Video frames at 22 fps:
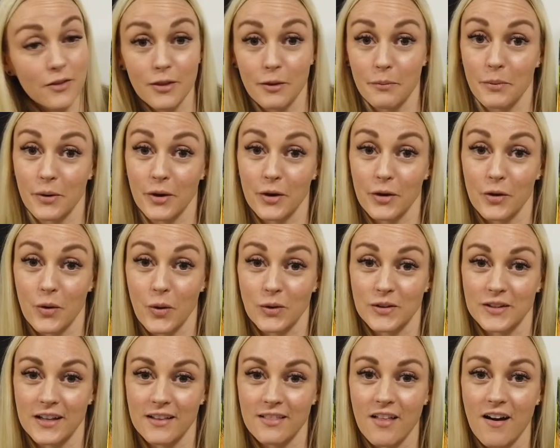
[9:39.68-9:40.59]
the book
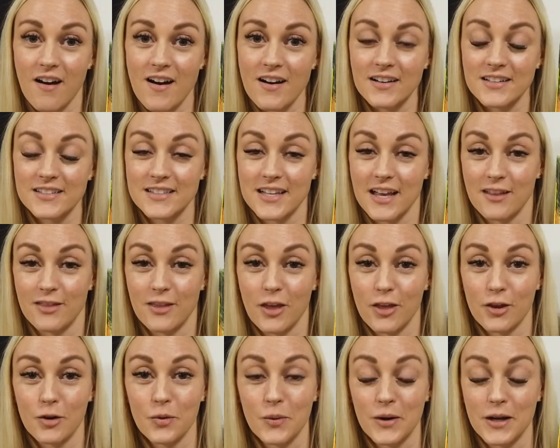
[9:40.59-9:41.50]
Goldilocks and
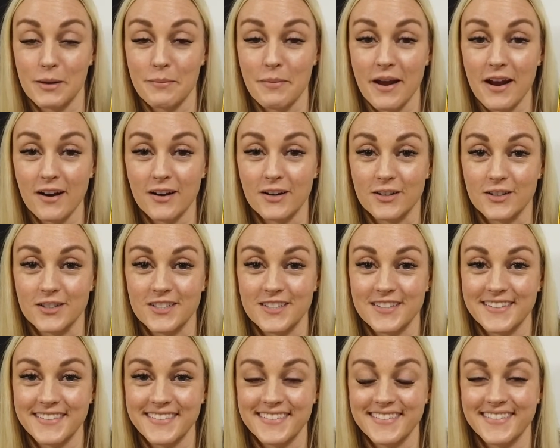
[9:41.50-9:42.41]
the Three
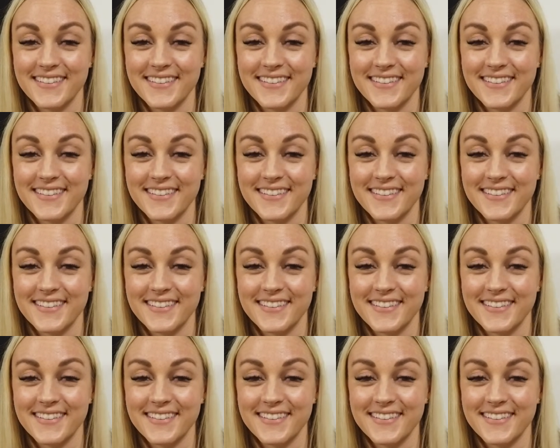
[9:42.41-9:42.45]
Bears.